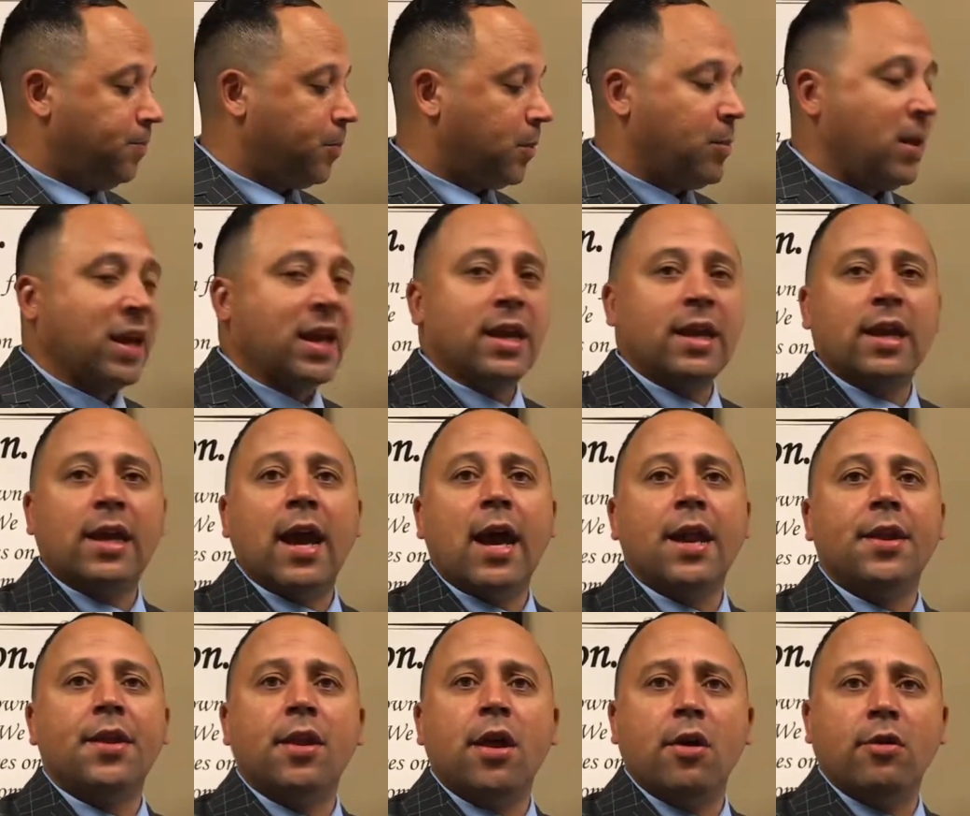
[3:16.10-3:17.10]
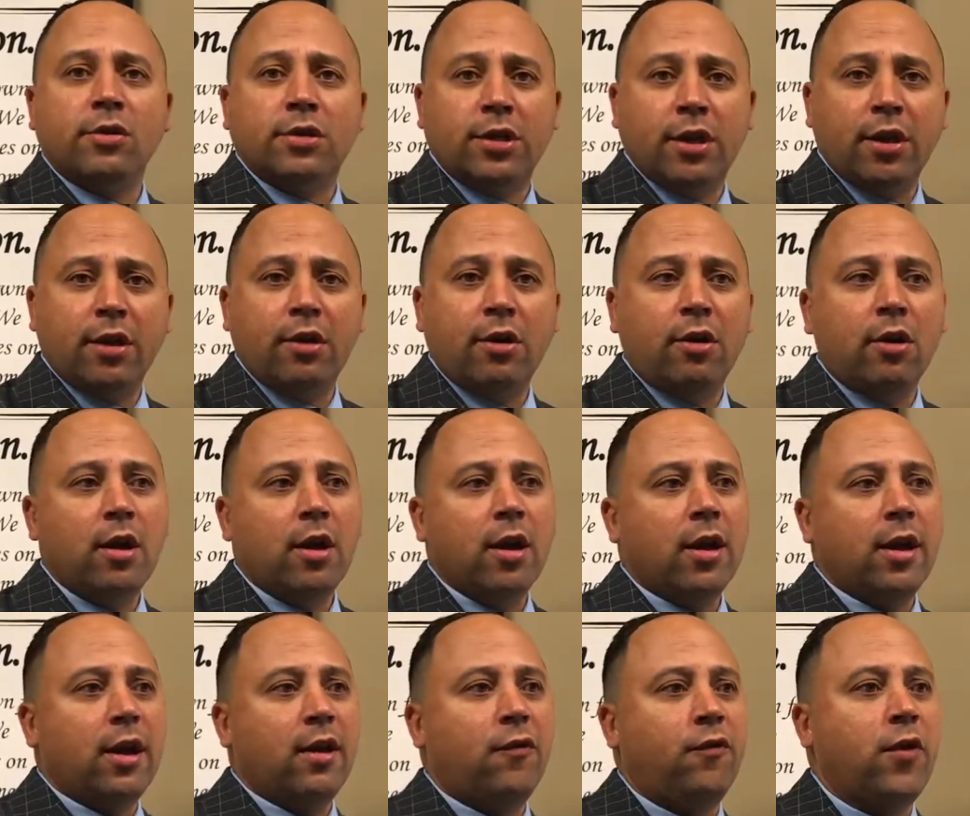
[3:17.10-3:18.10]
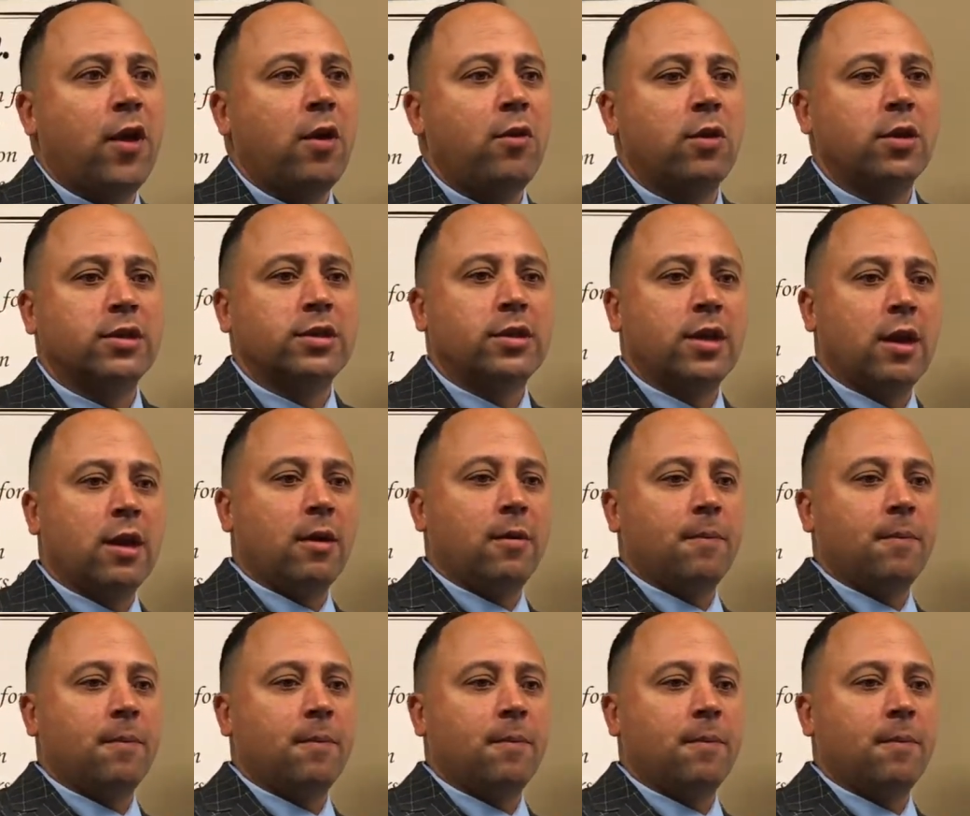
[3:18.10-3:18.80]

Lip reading: Make any kind of notes here if they was